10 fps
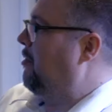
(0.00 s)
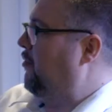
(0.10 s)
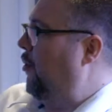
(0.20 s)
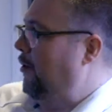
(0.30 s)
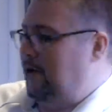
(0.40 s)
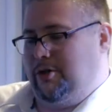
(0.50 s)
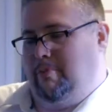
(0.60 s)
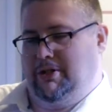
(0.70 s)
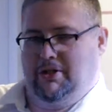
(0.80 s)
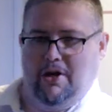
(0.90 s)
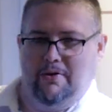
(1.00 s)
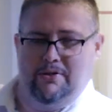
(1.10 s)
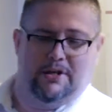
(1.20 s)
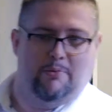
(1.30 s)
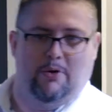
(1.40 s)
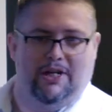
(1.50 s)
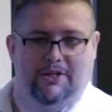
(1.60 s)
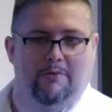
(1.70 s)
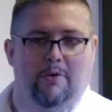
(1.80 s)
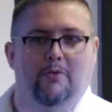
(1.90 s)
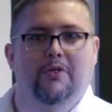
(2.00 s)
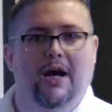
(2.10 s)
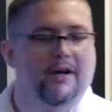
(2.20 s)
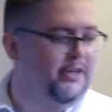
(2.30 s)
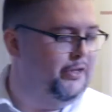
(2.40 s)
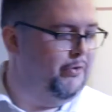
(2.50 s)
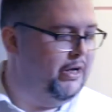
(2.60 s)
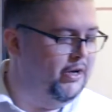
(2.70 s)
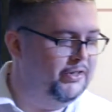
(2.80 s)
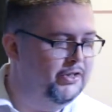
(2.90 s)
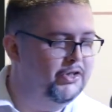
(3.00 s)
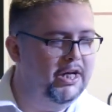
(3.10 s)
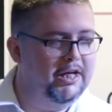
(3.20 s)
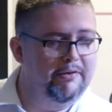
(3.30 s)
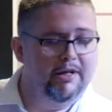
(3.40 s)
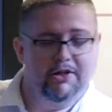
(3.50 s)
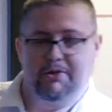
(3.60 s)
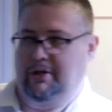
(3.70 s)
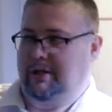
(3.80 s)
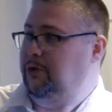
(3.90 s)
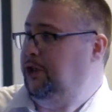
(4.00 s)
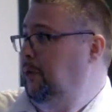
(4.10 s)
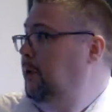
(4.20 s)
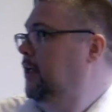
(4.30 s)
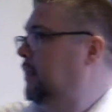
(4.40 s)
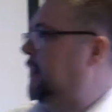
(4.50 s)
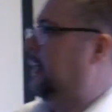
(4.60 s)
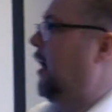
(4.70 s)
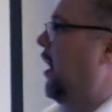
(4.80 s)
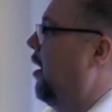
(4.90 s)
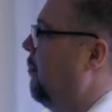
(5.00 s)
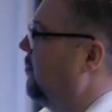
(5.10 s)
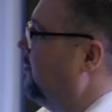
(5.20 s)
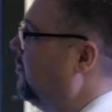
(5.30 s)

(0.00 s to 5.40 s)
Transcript: before and looked at a piece of code and said, what idiot wrote that? And then you realize in the check-in history, it was you um,